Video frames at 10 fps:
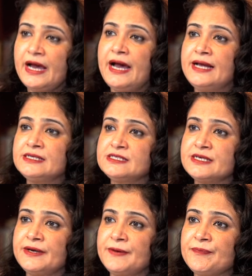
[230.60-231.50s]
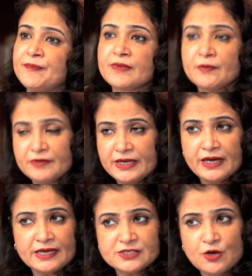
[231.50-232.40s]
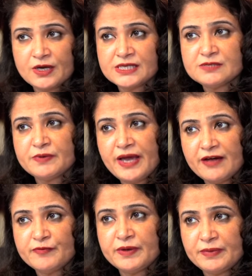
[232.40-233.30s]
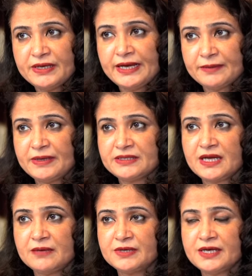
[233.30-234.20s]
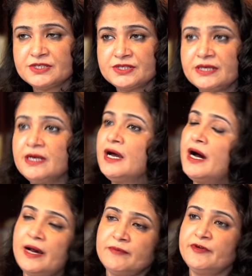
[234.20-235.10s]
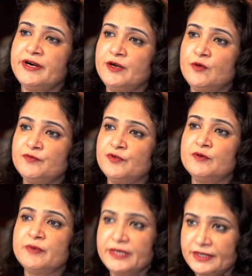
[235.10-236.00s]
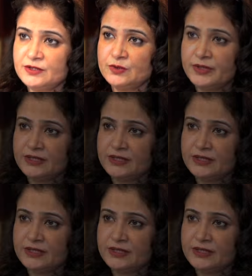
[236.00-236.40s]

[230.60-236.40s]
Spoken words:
And as long as we have people like Mehtab Rashidi, I'm very hopeful we can do